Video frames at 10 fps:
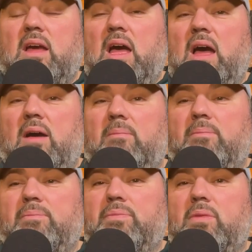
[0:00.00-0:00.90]

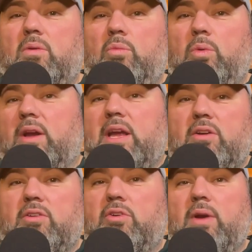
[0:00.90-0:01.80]
um, we're
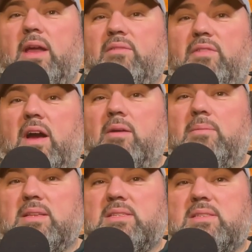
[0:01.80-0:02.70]
here to create
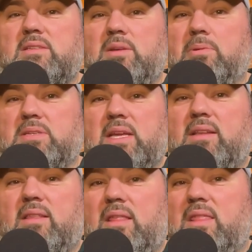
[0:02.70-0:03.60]
environments to
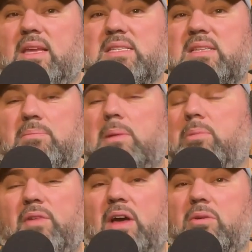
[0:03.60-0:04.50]
protect the things that
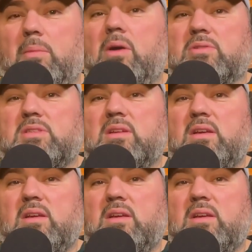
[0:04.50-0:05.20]
people value most.